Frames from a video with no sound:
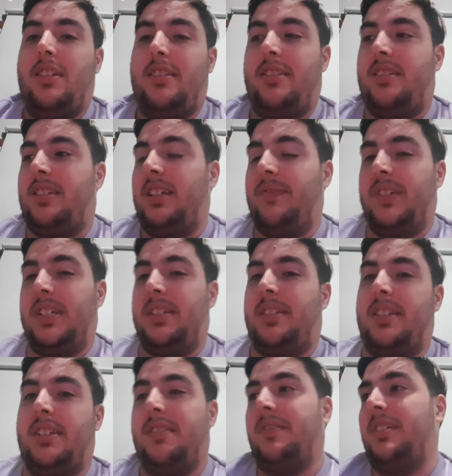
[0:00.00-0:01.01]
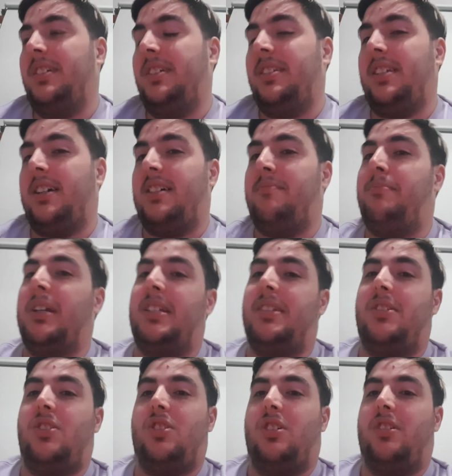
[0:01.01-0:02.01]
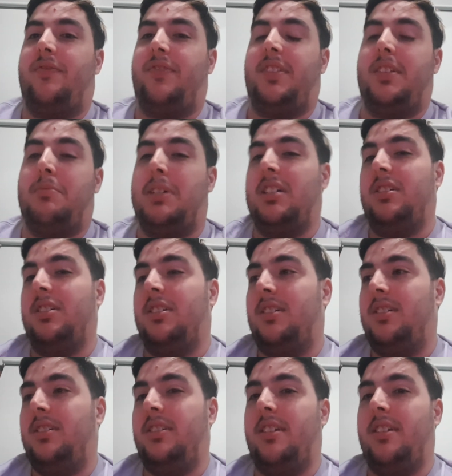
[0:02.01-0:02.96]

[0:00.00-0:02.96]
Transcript: The TV series are based off the manga.